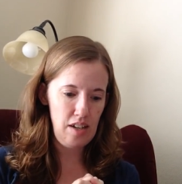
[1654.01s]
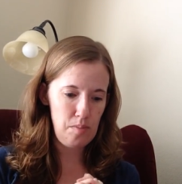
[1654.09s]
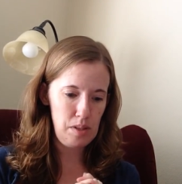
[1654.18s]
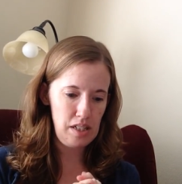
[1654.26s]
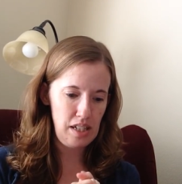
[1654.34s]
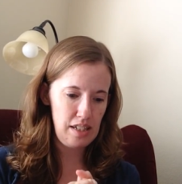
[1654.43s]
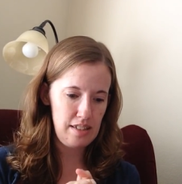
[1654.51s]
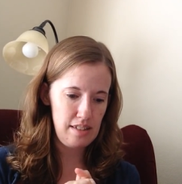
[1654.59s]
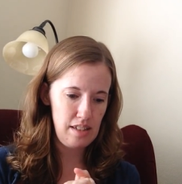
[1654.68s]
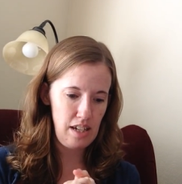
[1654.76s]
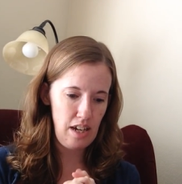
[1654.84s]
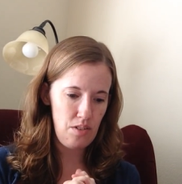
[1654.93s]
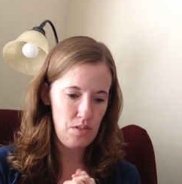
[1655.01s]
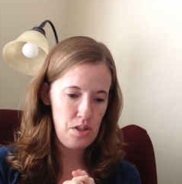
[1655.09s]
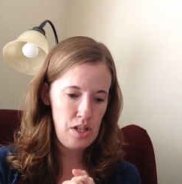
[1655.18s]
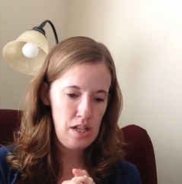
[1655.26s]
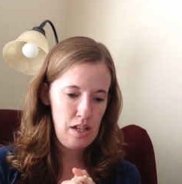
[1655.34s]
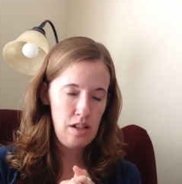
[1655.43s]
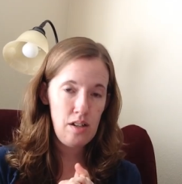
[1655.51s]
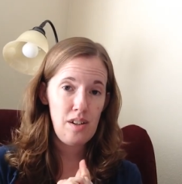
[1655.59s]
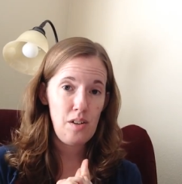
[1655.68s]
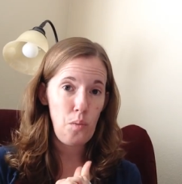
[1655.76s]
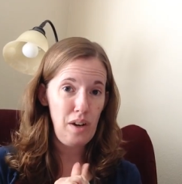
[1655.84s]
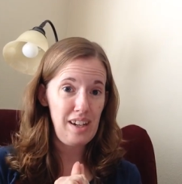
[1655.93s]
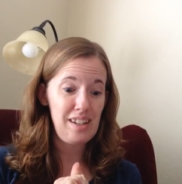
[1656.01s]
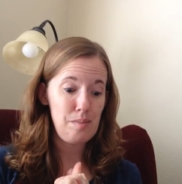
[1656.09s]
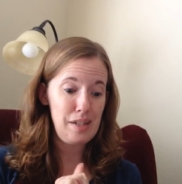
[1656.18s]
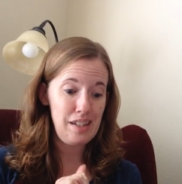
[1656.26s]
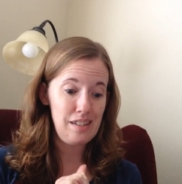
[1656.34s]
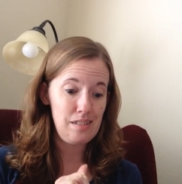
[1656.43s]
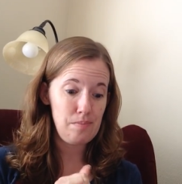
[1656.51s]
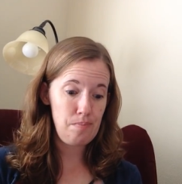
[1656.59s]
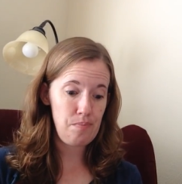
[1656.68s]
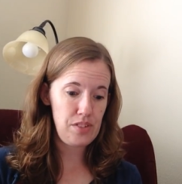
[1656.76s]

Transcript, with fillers: have been kind of sitting out waiting to be done.